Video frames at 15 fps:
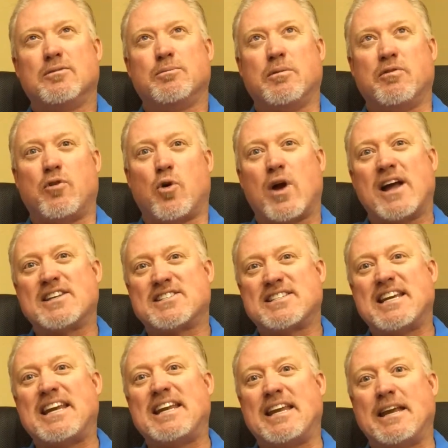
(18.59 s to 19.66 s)
before I
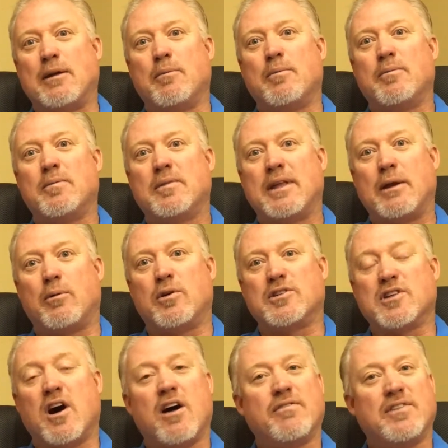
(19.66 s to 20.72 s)
seen him, they were as
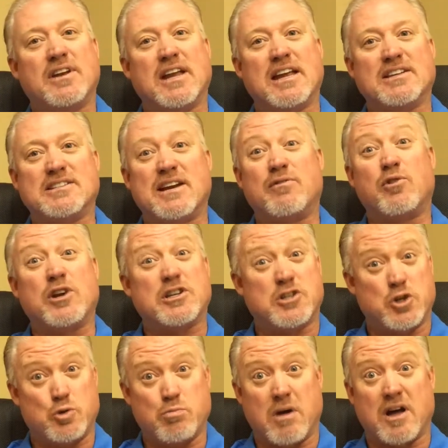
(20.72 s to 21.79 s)
often as every
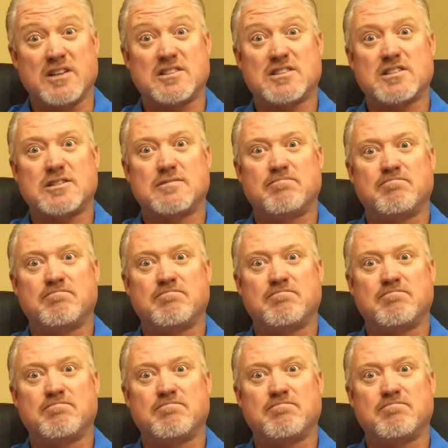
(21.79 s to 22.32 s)
2 months.